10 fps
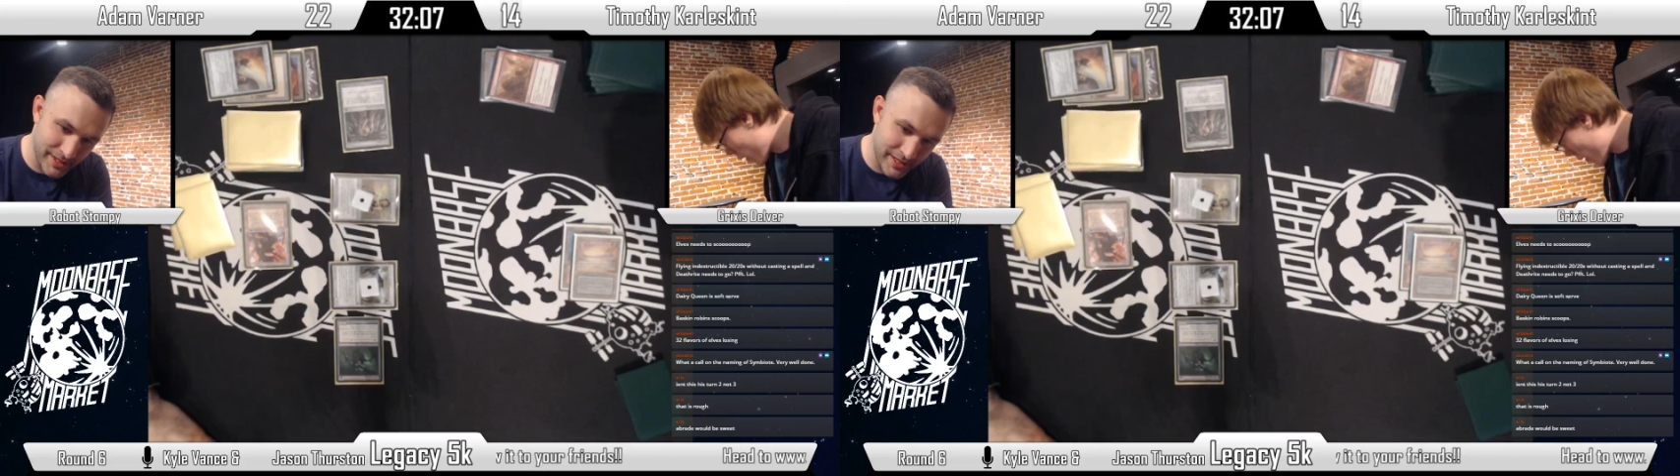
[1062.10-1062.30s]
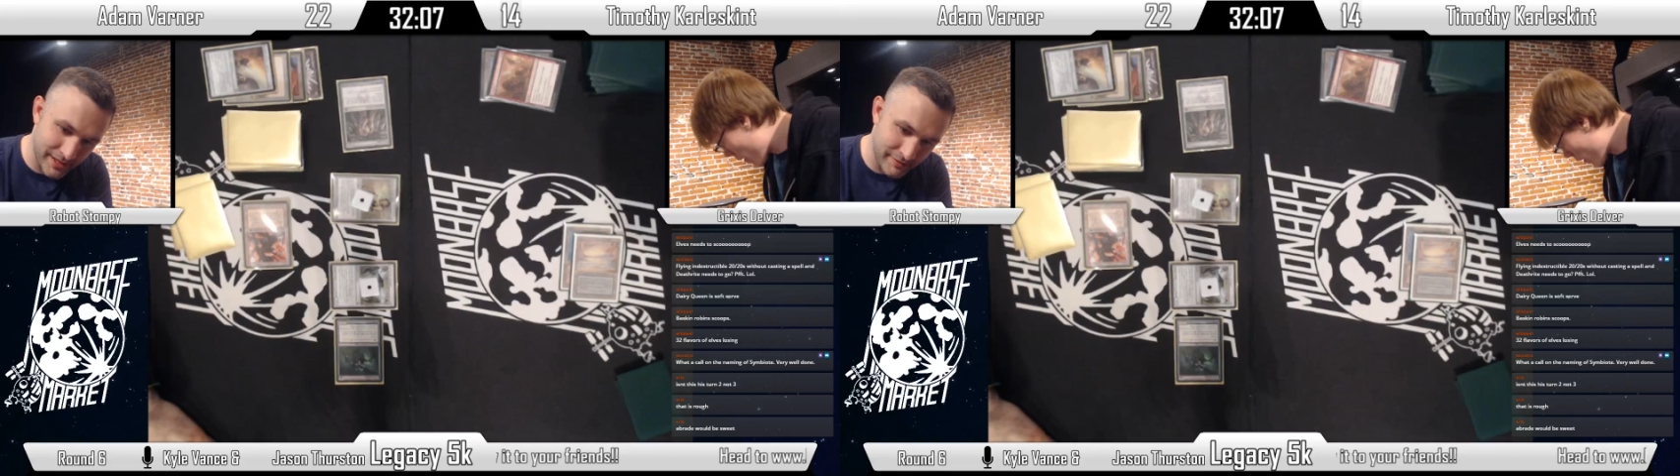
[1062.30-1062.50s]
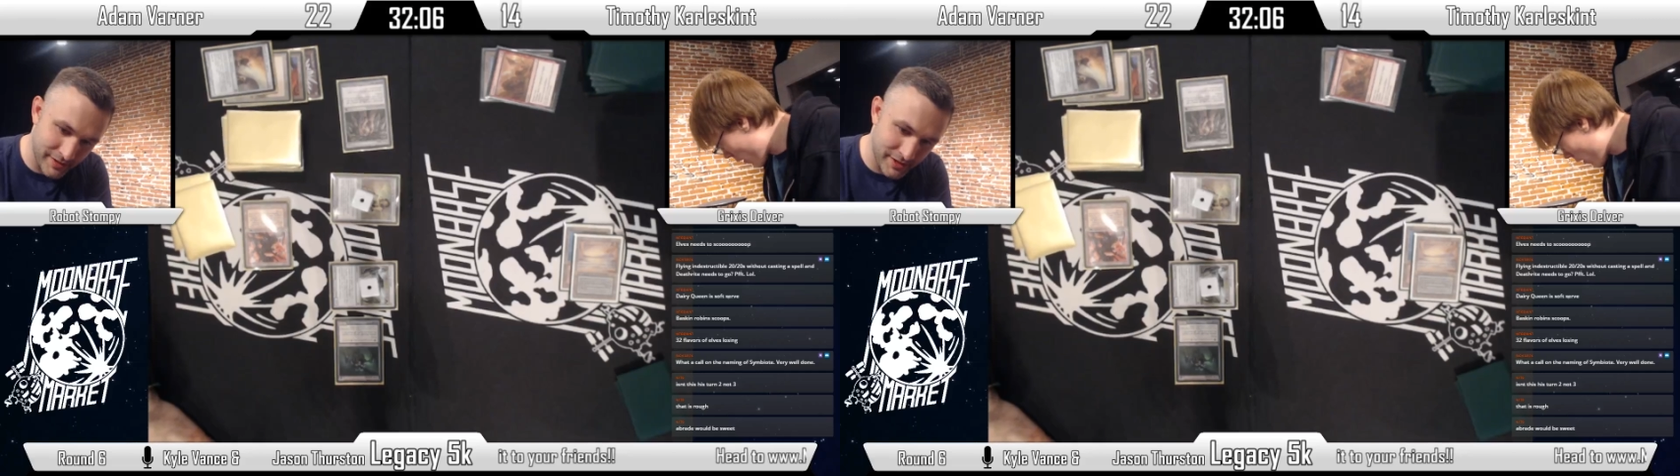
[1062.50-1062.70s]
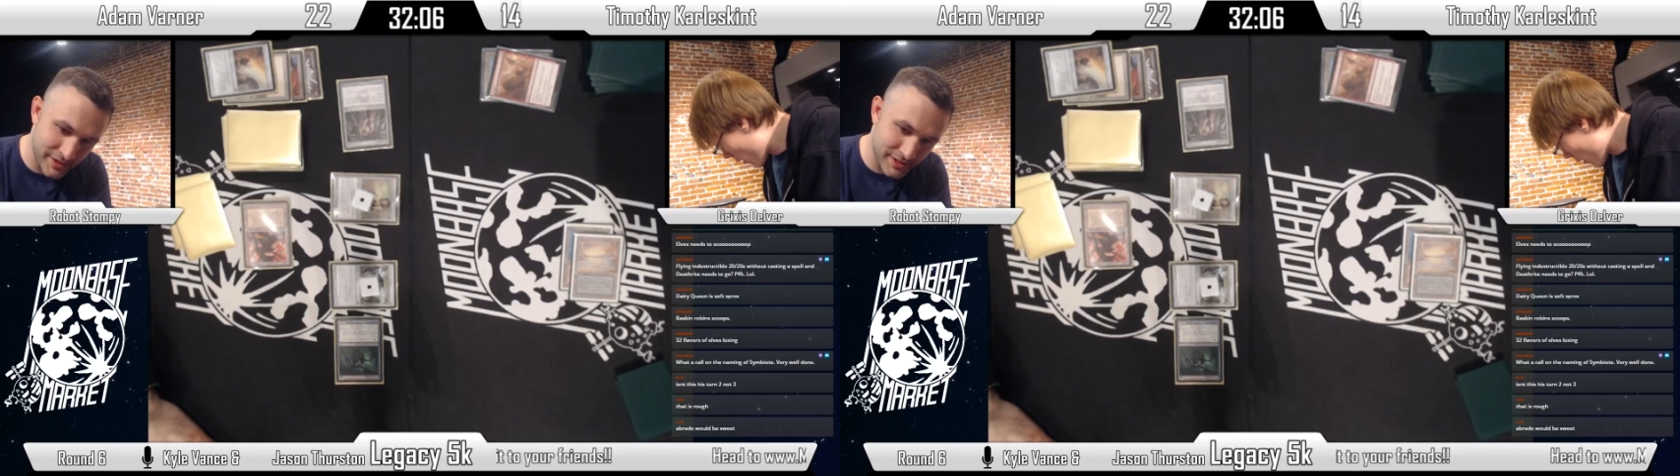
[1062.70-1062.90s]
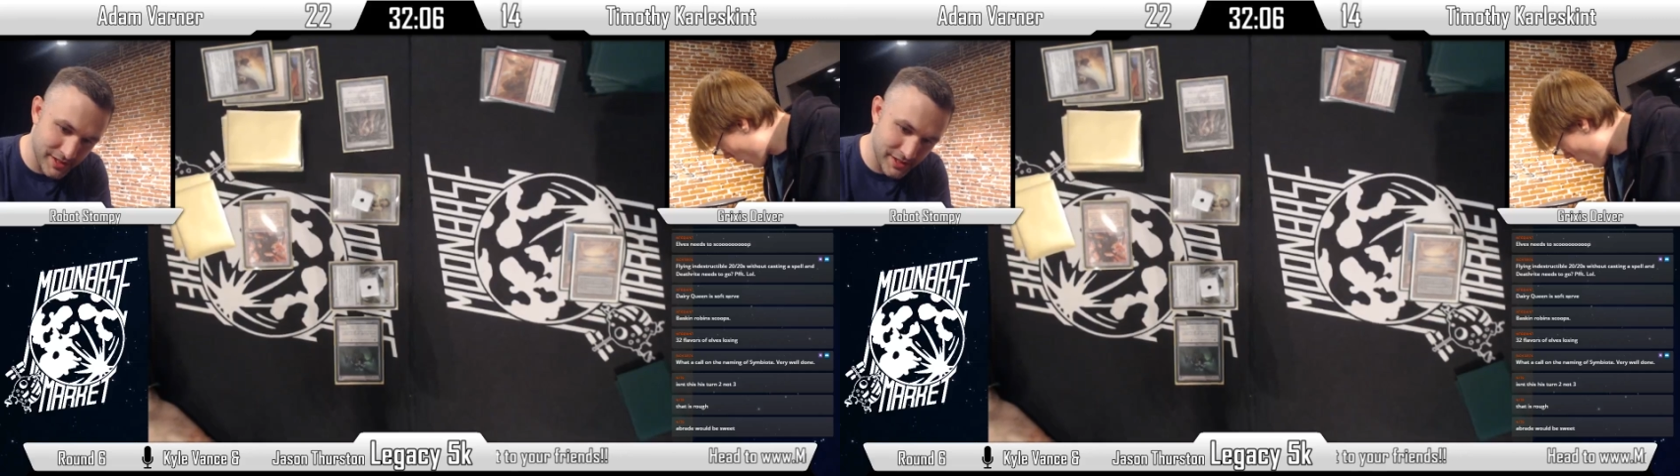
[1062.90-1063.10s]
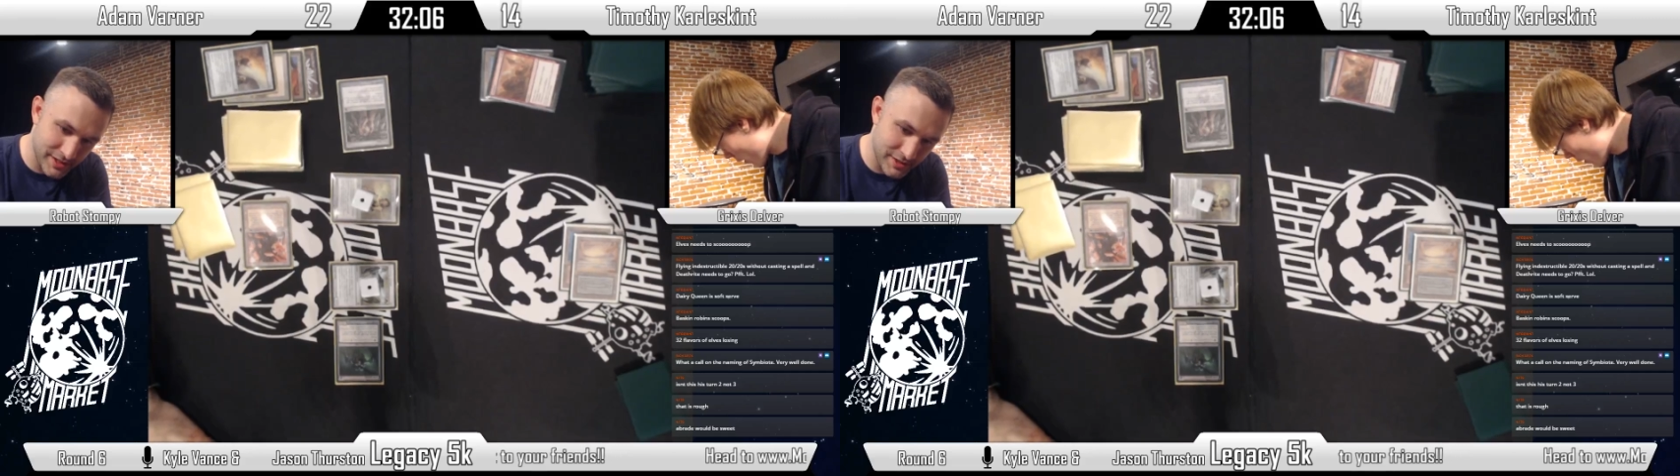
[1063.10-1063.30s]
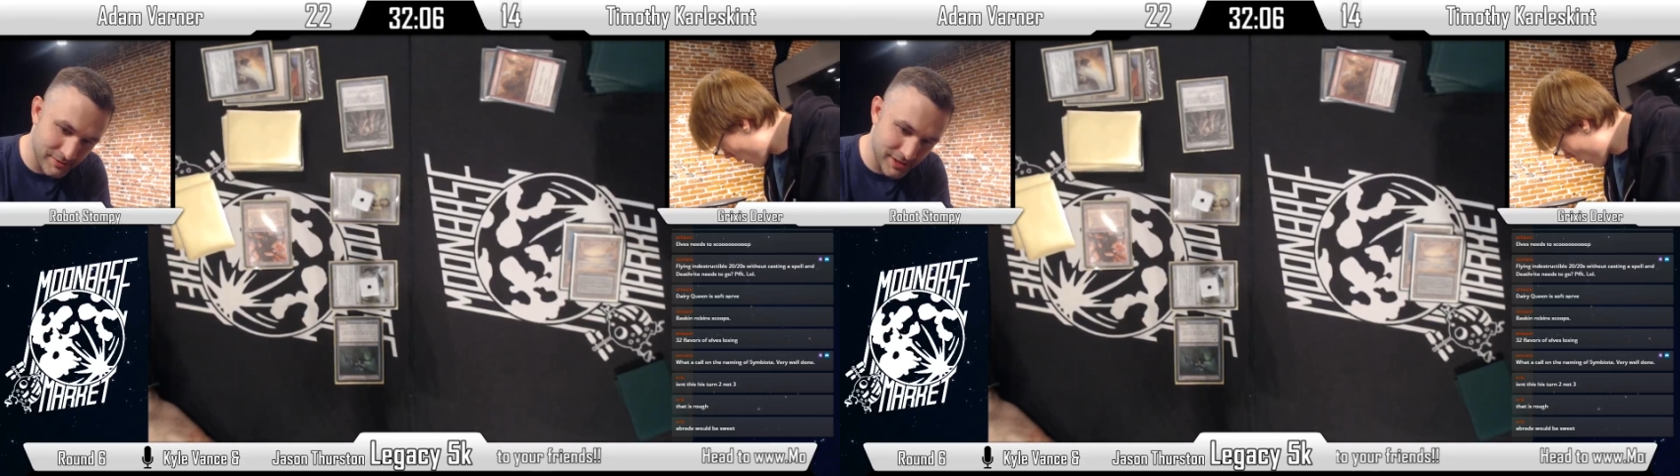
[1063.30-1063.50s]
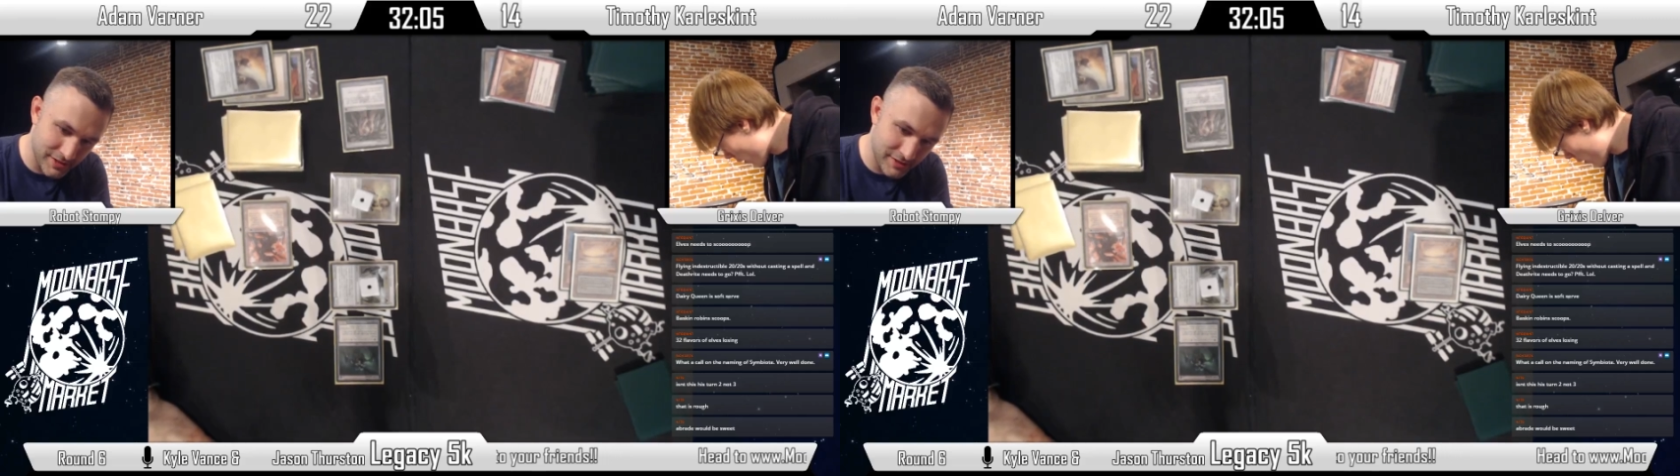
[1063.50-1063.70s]
Scourge is going to swing for only
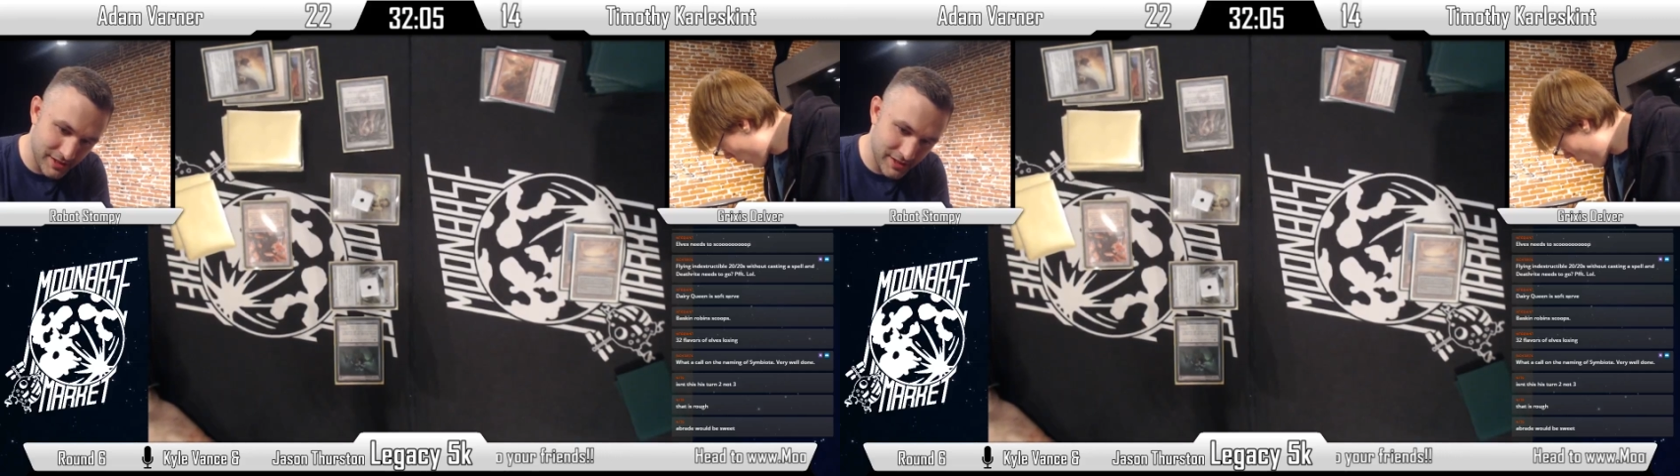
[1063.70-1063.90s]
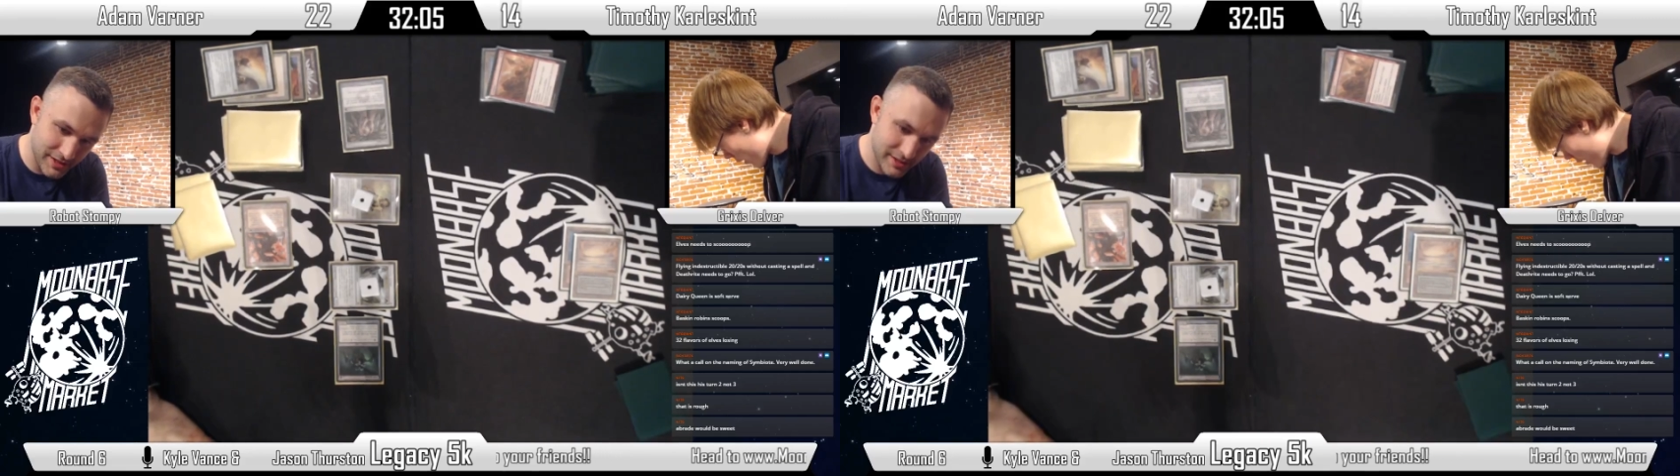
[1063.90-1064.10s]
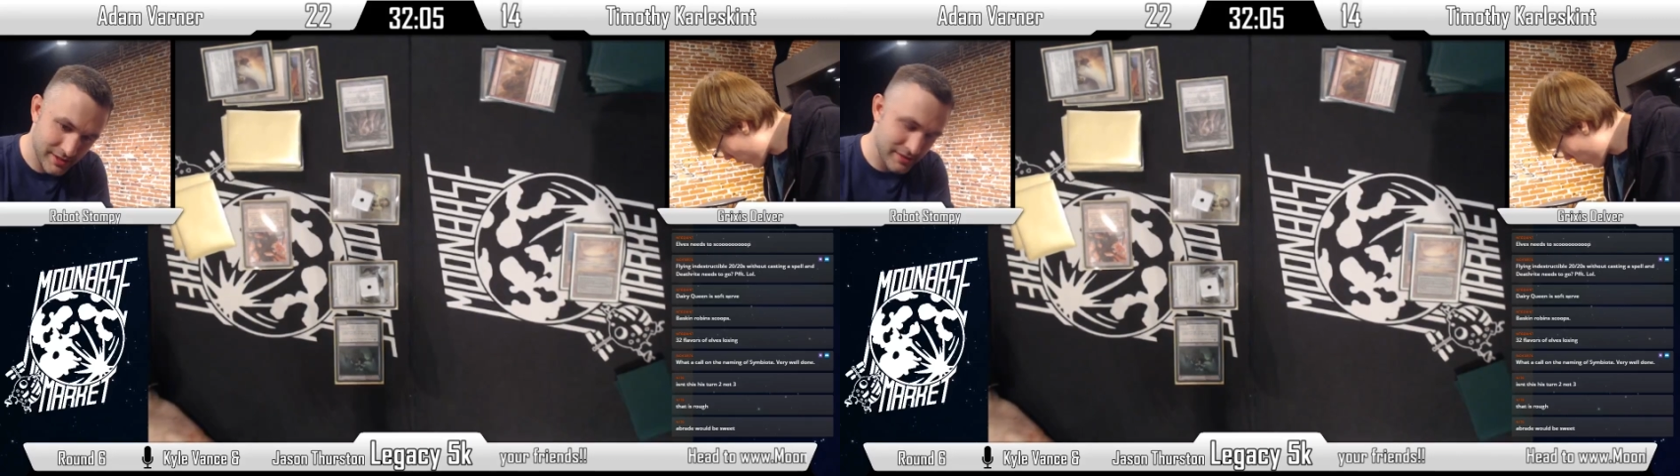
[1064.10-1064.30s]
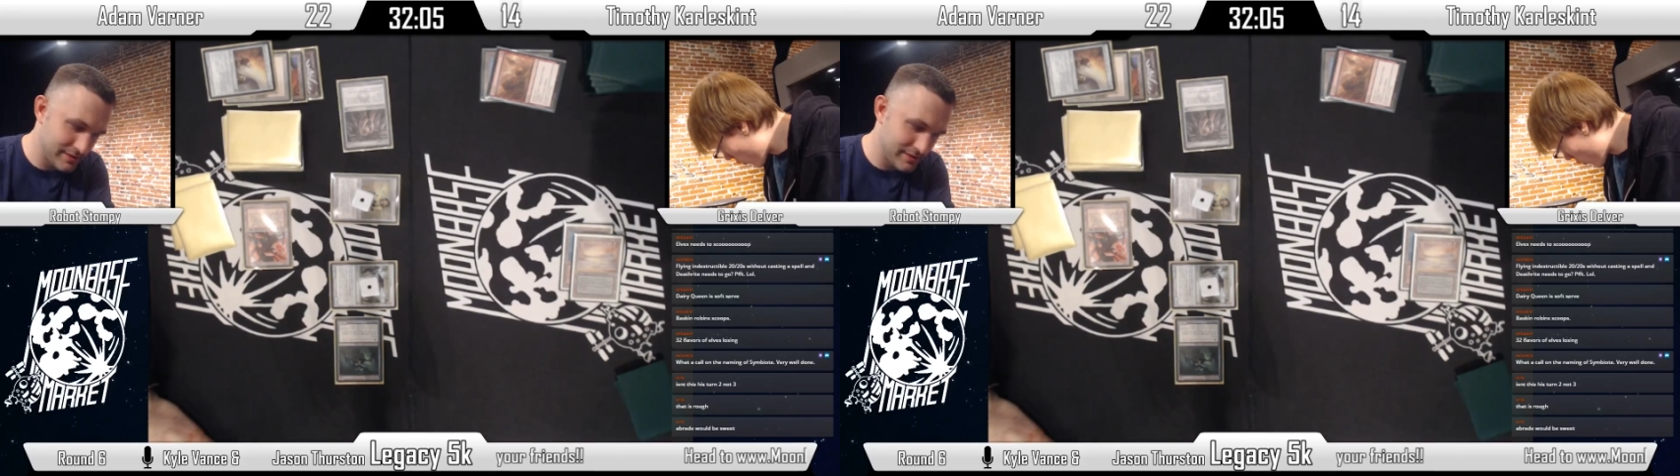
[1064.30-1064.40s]
1 this time.